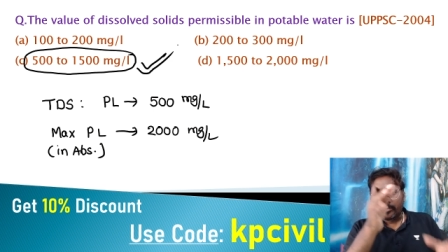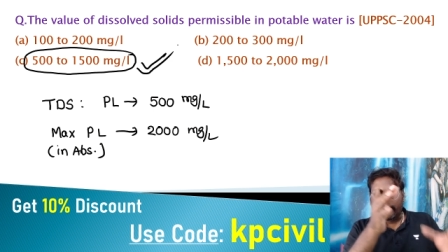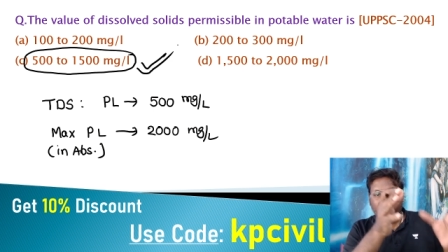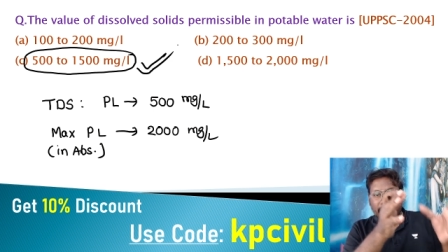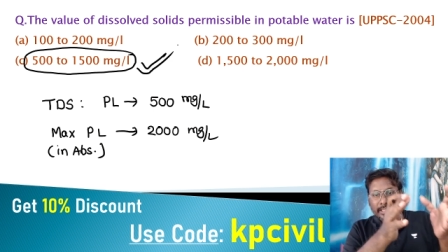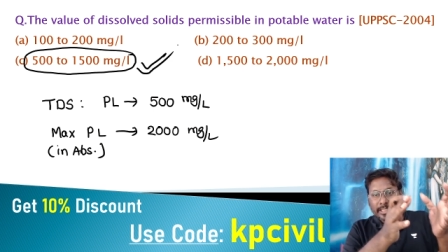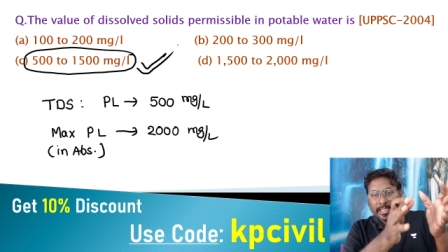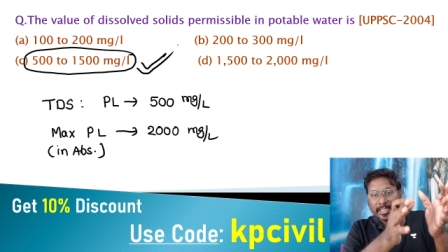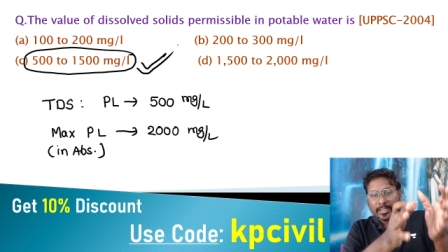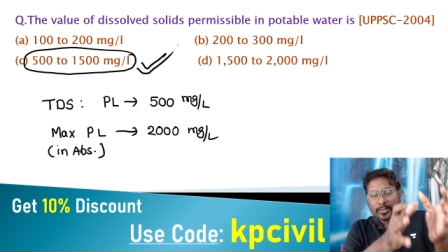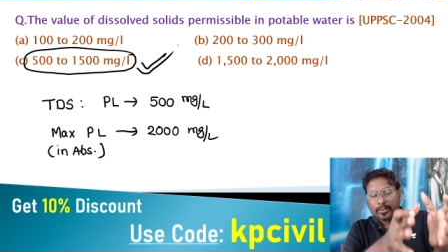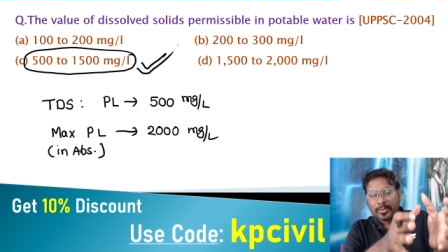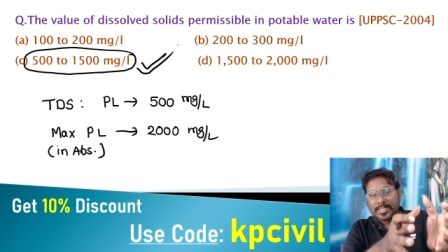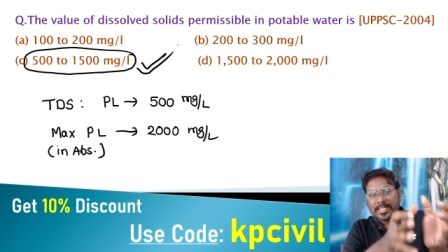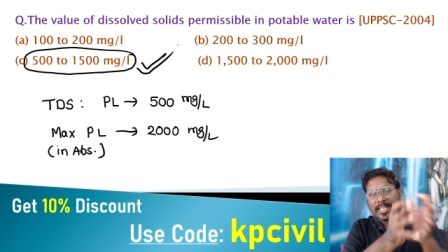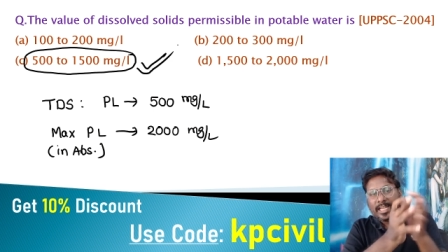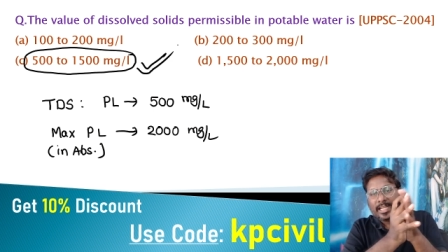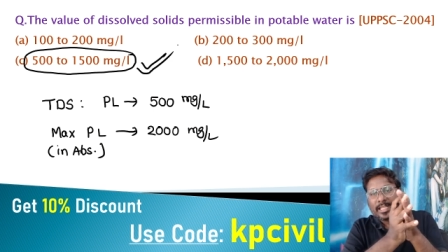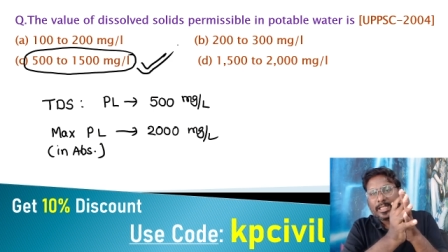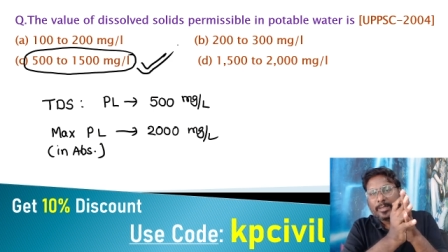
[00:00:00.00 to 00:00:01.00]
We need to
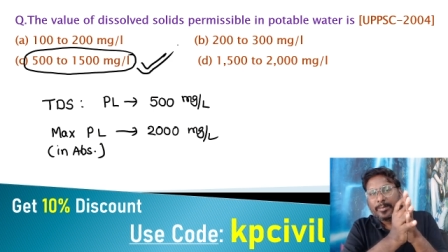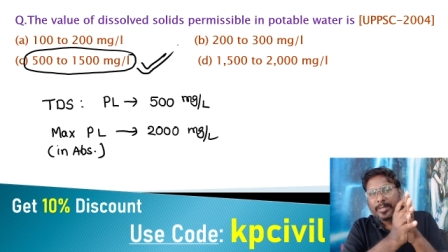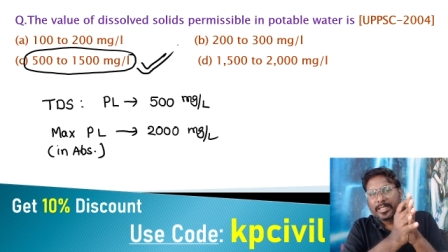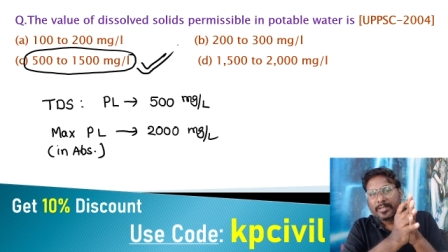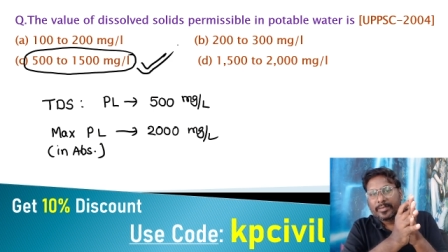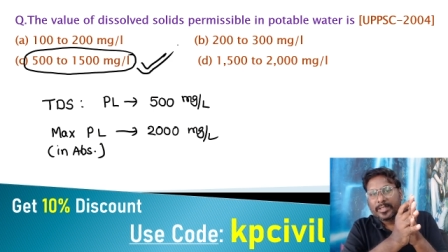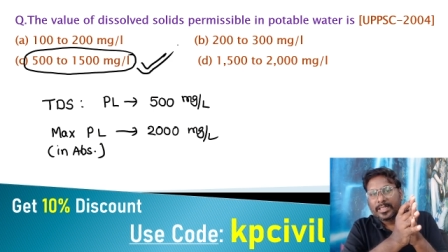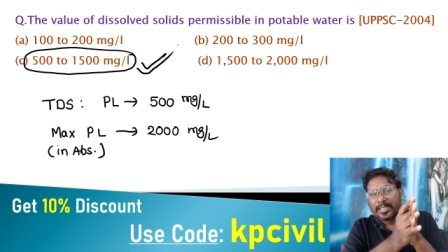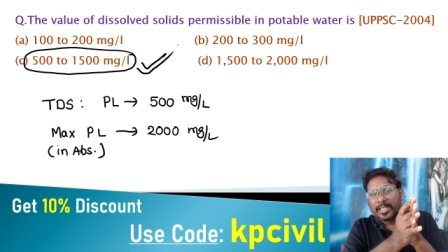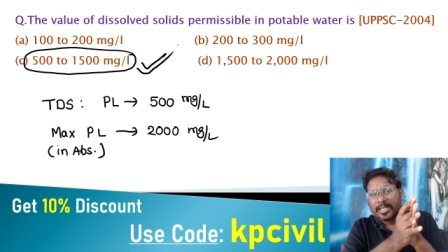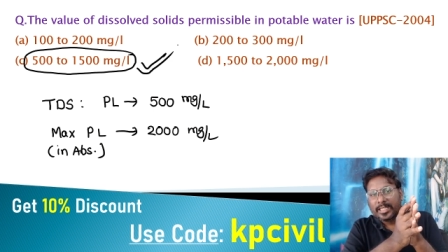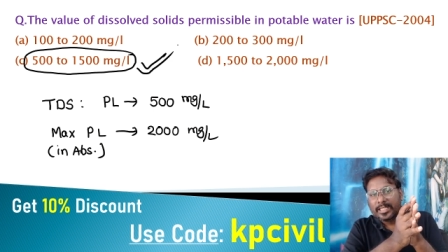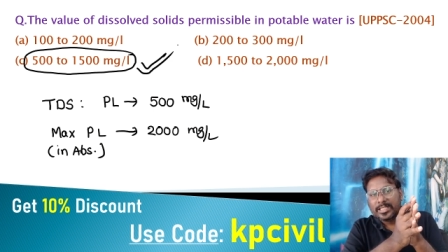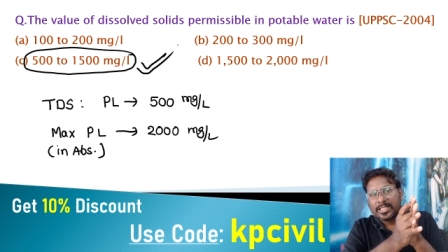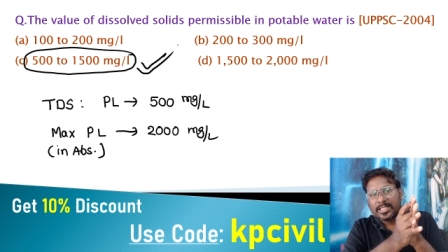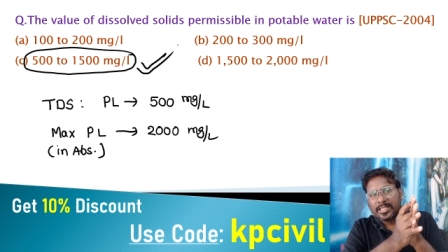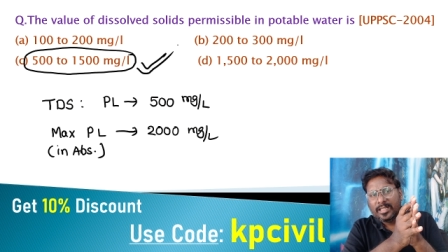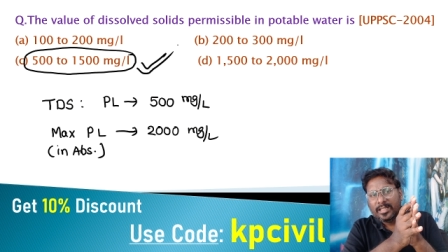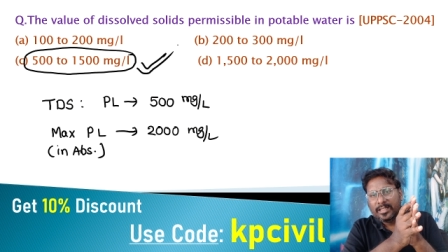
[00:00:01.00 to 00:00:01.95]
select between the range.